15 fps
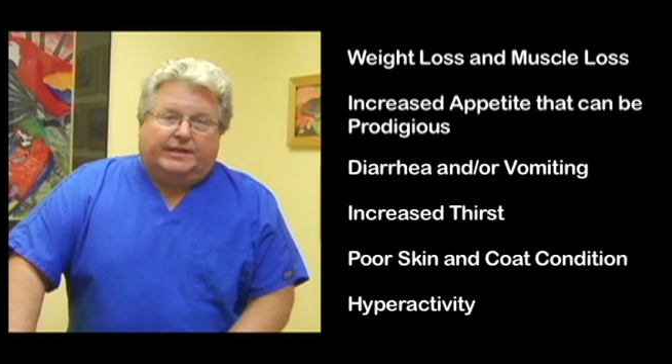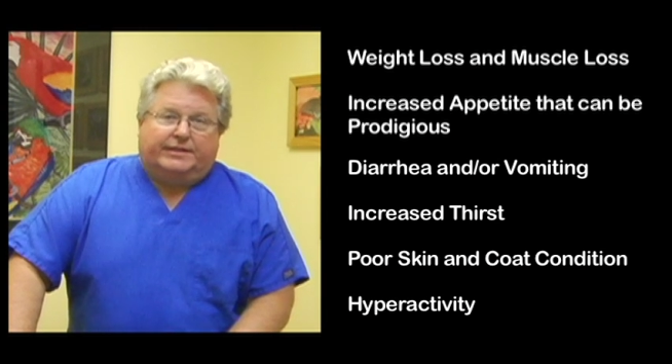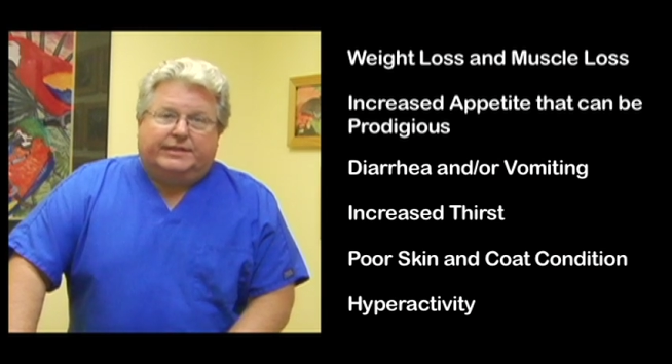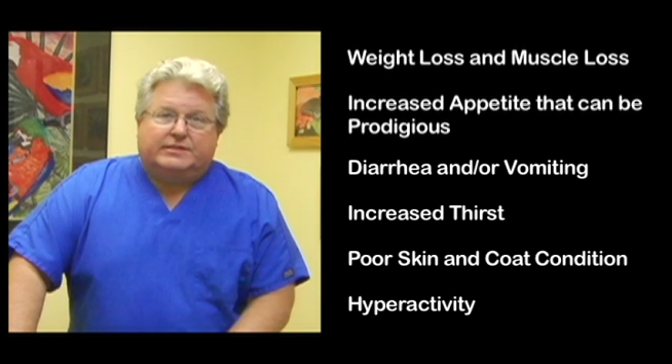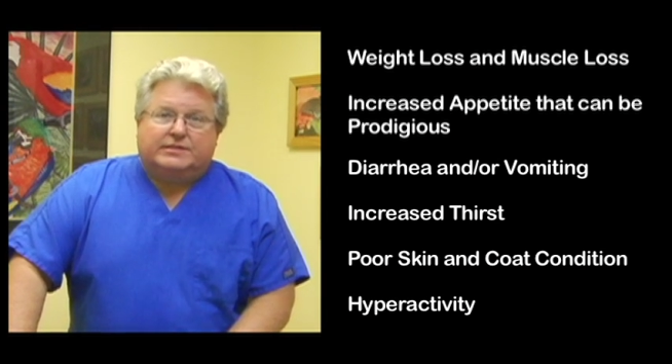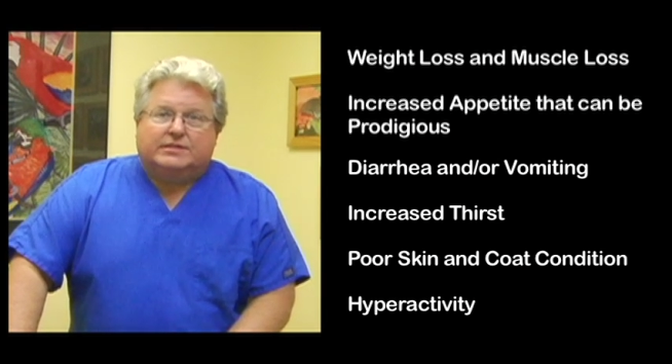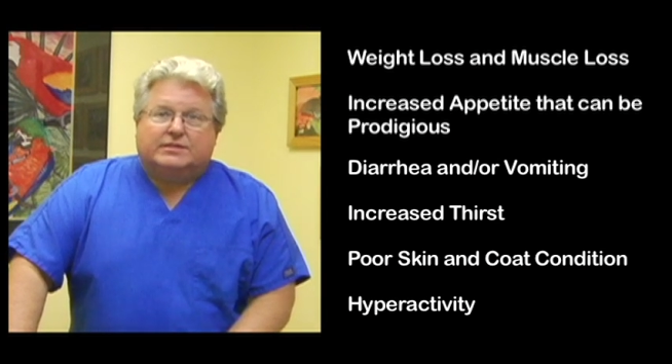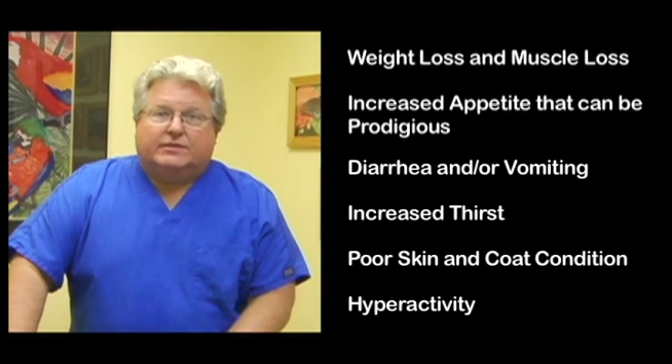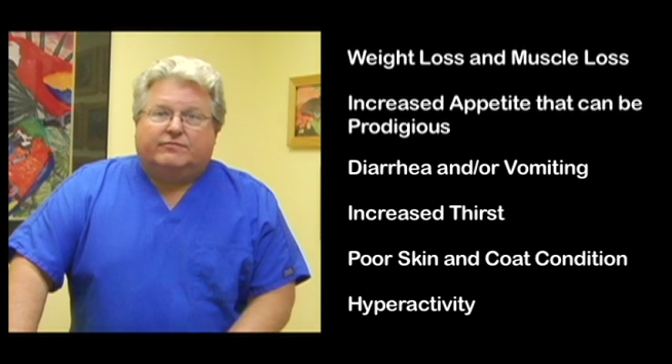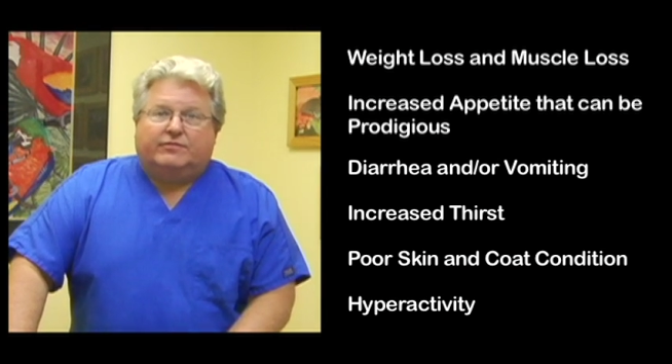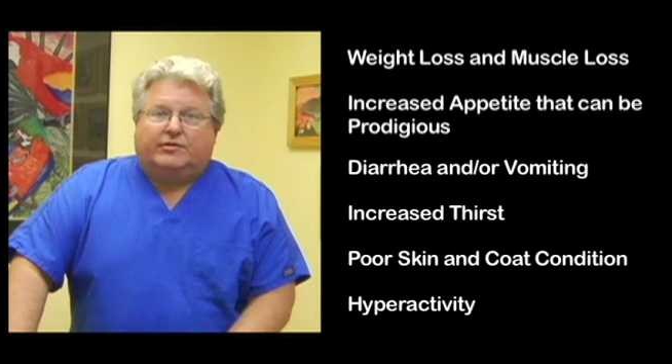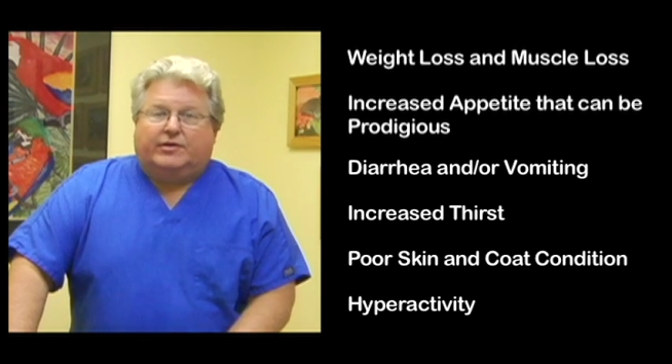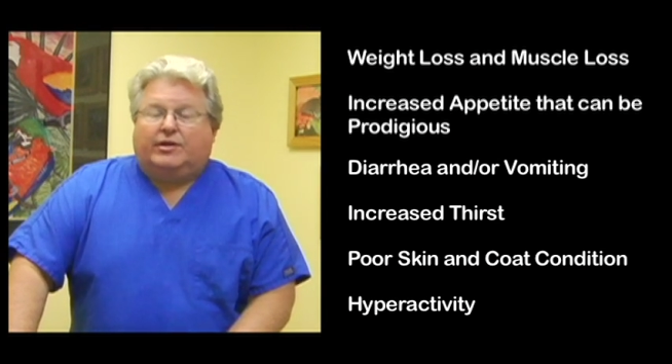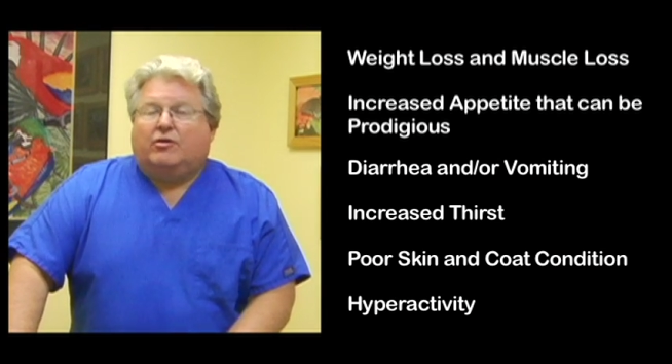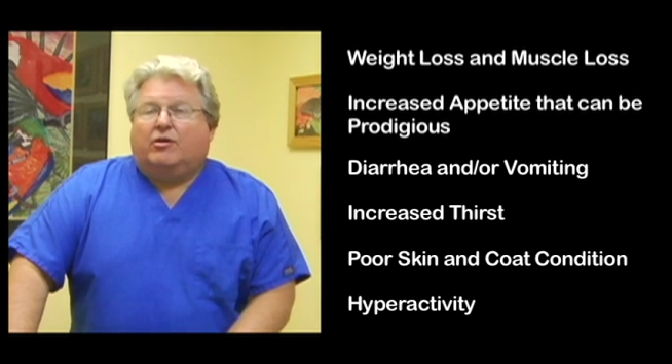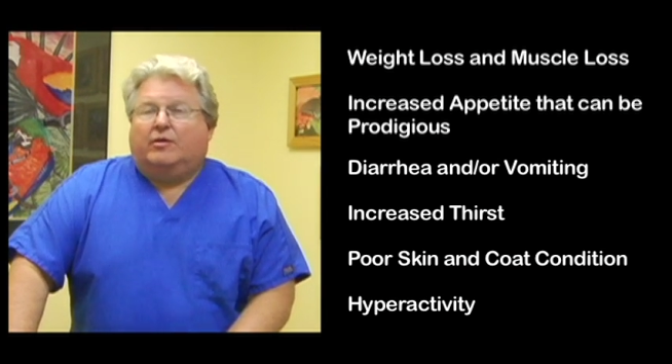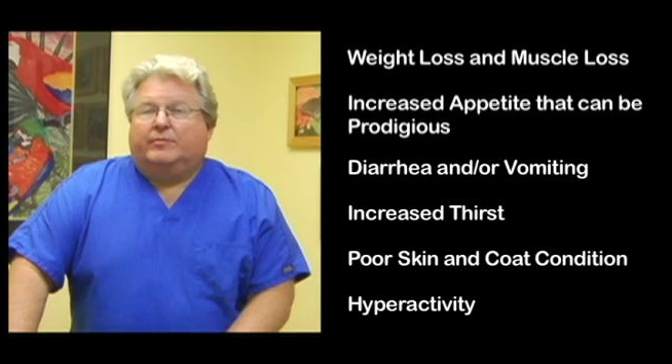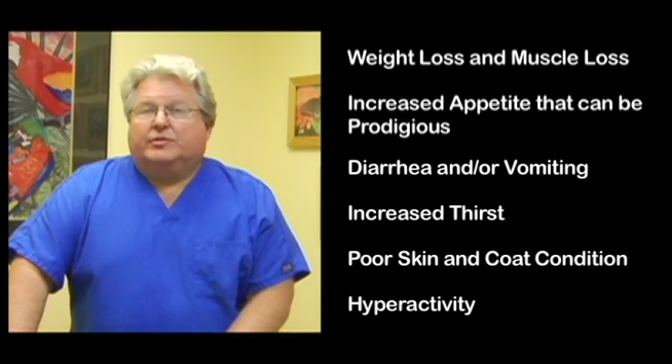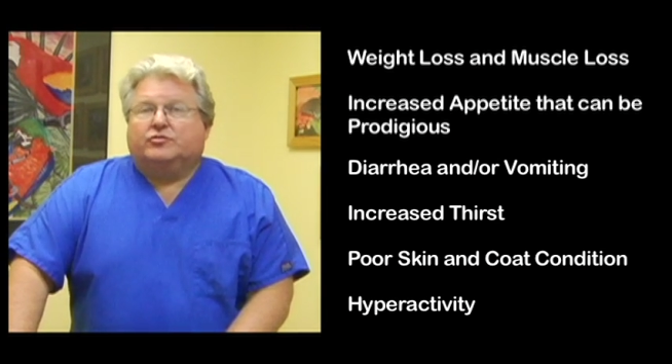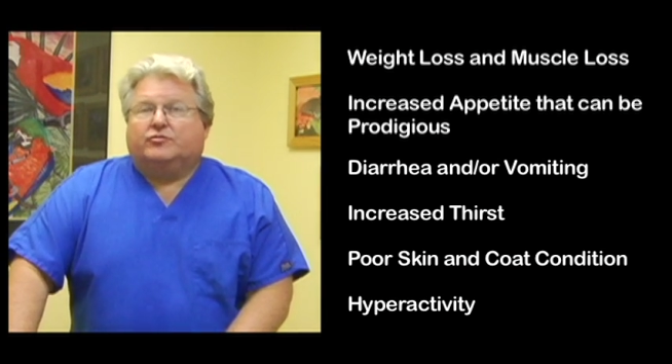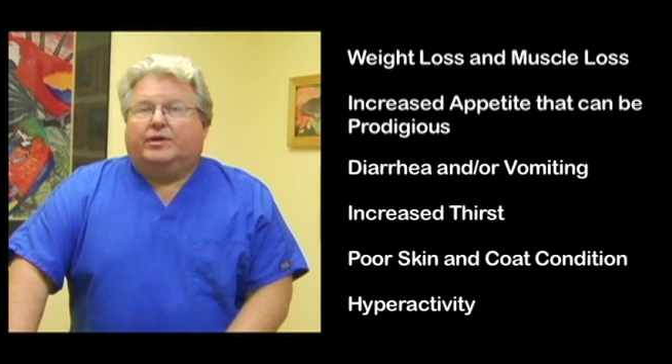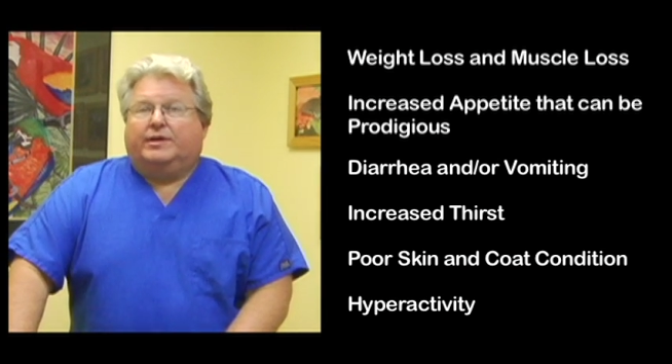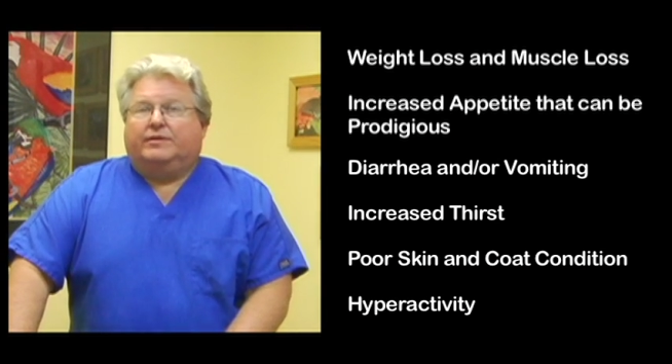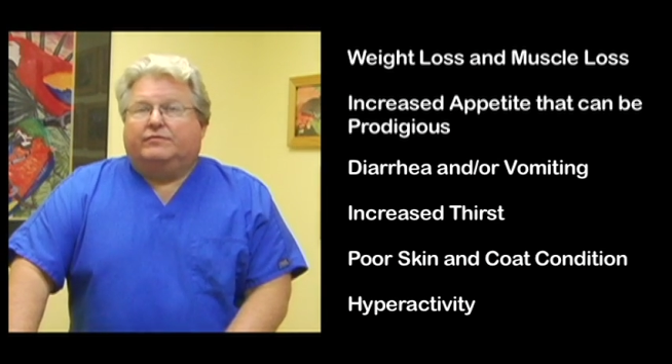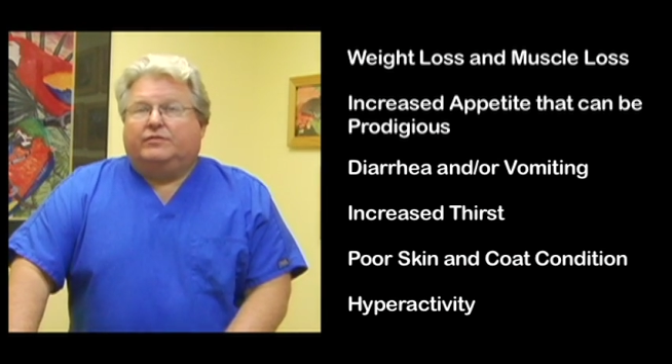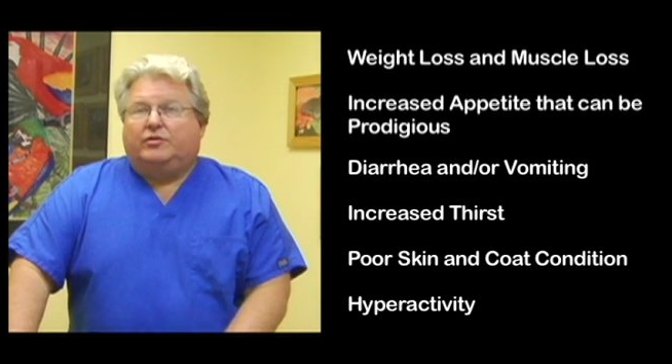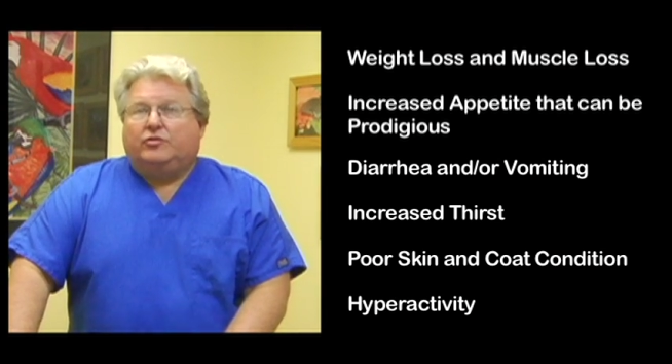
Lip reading: and this is a very common trait of